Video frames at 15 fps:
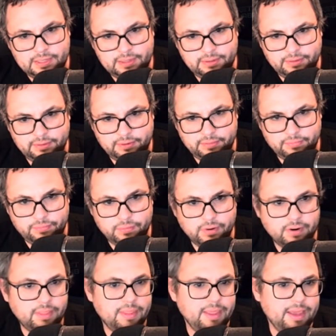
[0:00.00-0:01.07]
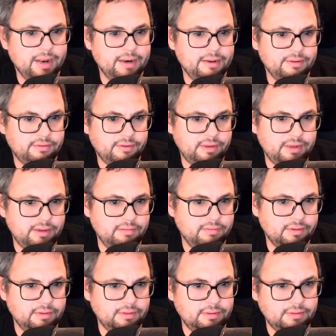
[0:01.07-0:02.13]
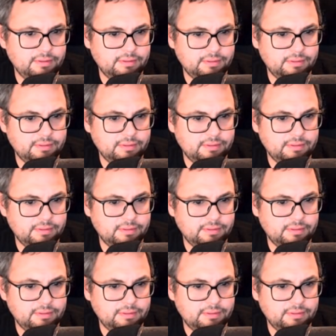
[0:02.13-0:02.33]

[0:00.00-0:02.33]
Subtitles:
and therefore that is even.